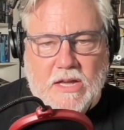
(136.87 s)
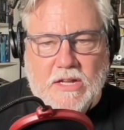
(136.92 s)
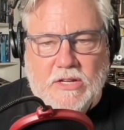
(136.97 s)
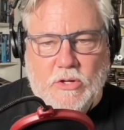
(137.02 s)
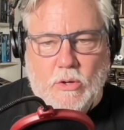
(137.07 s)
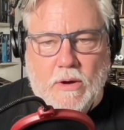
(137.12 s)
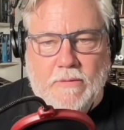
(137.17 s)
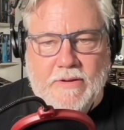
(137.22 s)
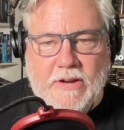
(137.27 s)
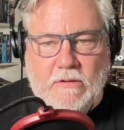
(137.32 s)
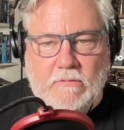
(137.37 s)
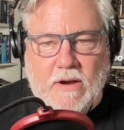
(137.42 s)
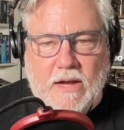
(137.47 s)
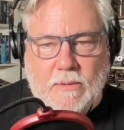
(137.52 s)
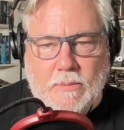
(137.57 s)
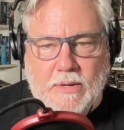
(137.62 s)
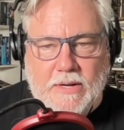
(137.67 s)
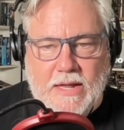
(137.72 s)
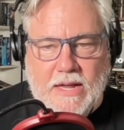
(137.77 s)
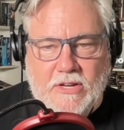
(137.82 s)
Do you have any
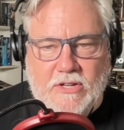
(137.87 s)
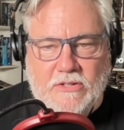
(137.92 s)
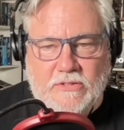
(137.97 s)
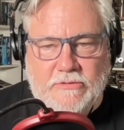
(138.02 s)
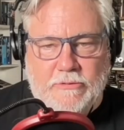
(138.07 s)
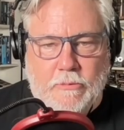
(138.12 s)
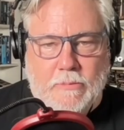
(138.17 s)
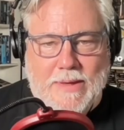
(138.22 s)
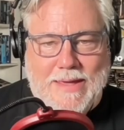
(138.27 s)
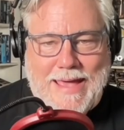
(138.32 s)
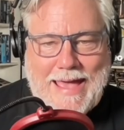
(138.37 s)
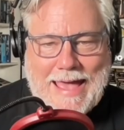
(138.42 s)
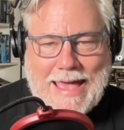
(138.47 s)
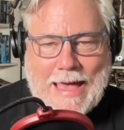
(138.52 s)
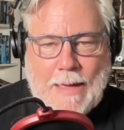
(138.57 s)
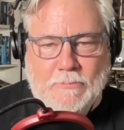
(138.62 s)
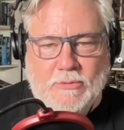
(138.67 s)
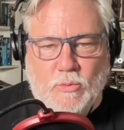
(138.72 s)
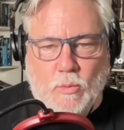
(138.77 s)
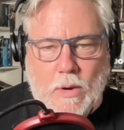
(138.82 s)
recommendations for me?
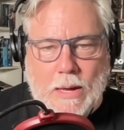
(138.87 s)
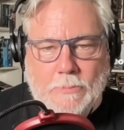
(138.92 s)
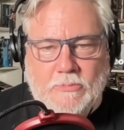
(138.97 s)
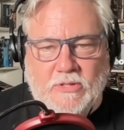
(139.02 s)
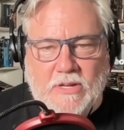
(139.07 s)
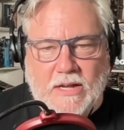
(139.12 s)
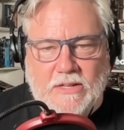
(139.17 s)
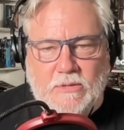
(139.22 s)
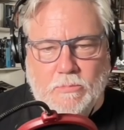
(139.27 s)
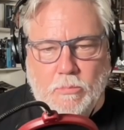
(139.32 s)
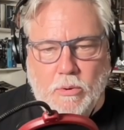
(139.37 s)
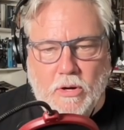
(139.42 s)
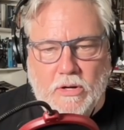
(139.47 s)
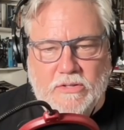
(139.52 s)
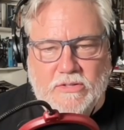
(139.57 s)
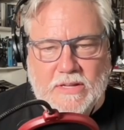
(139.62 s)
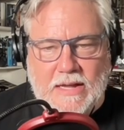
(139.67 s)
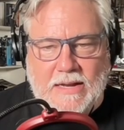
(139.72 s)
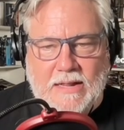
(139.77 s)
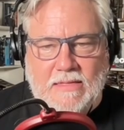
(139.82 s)
Apps, websites,
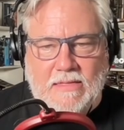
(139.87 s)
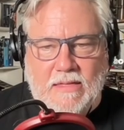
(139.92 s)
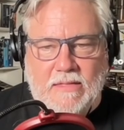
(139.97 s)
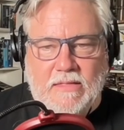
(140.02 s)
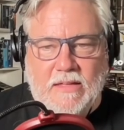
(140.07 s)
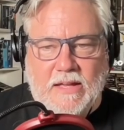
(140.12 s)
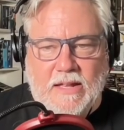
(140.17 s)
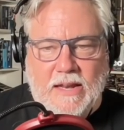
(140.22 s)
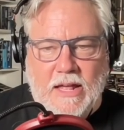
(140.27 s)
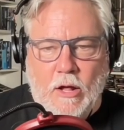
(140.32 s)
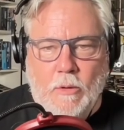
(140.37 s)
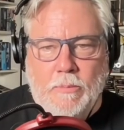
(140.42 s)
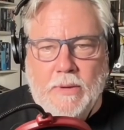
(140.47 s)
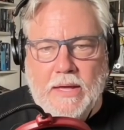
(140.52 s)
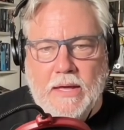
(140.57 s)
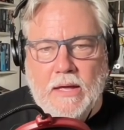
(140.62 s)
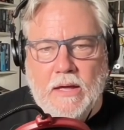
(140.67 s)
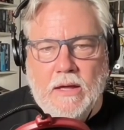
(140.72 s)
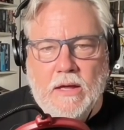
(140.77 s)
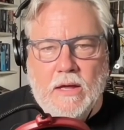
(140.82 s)
books, anything that can help me?